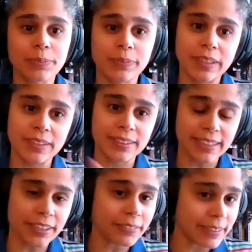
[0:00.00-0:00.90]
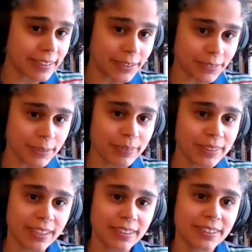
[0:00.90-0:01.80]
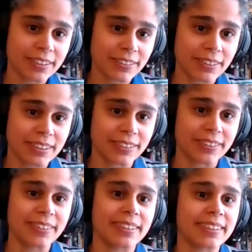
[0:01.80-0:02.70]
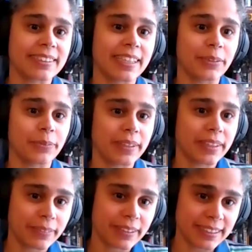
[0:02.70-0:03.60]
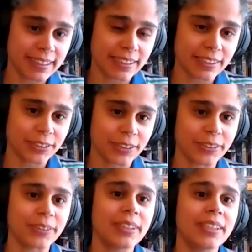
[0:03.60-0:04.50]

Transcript: The designer reads the script, talks to the director, they decide when they want to set the show,